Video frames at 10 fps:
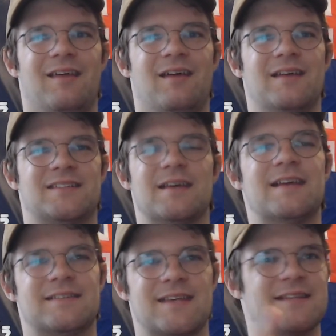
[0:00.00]
it's
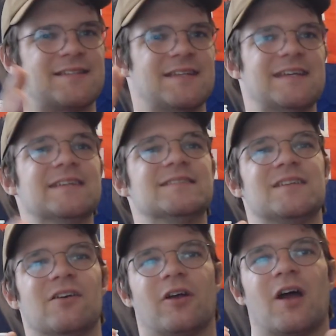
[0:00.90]
an
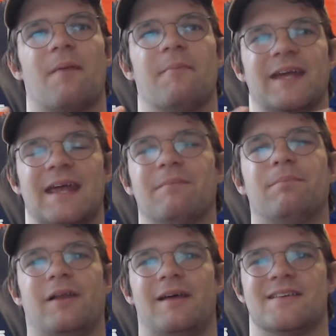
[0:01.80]
easier coming in
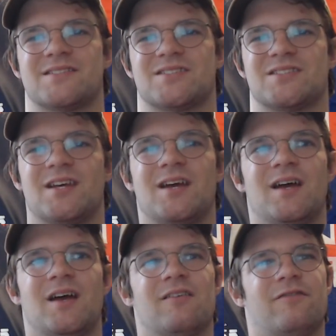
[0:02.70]
place
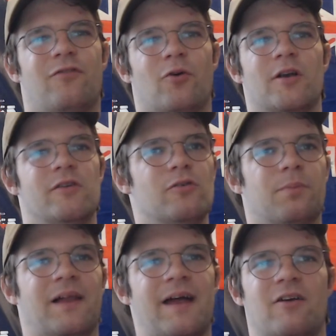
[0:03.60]
for a new
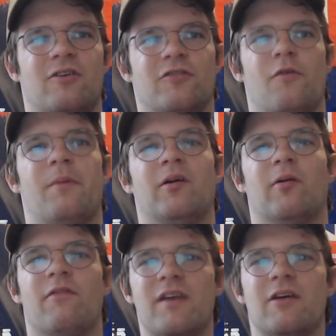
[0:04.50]
player who's familiar
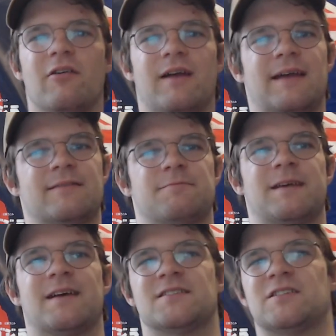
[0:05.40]
with video games,
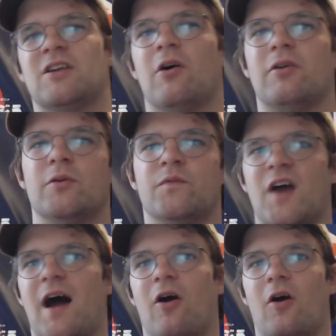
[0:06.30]
because you've
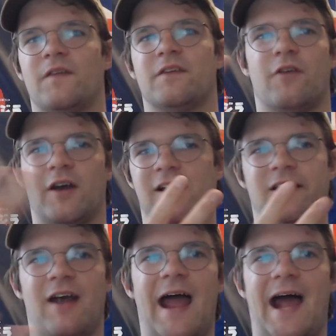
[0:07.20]
got all these very
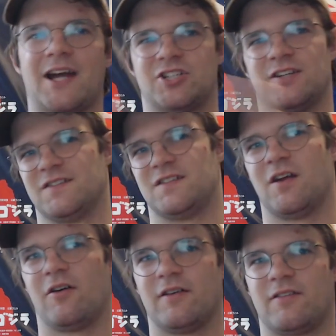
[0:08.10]
clear actions.
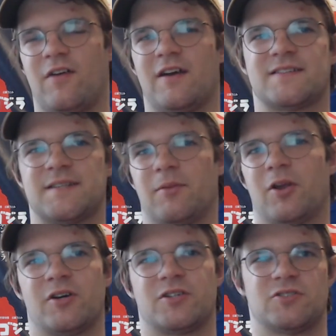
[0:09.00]
It's very
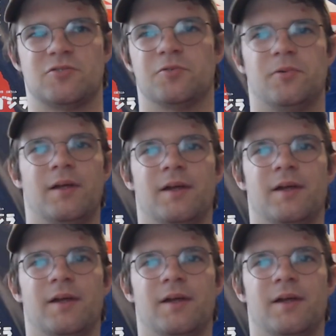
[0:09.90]
similar to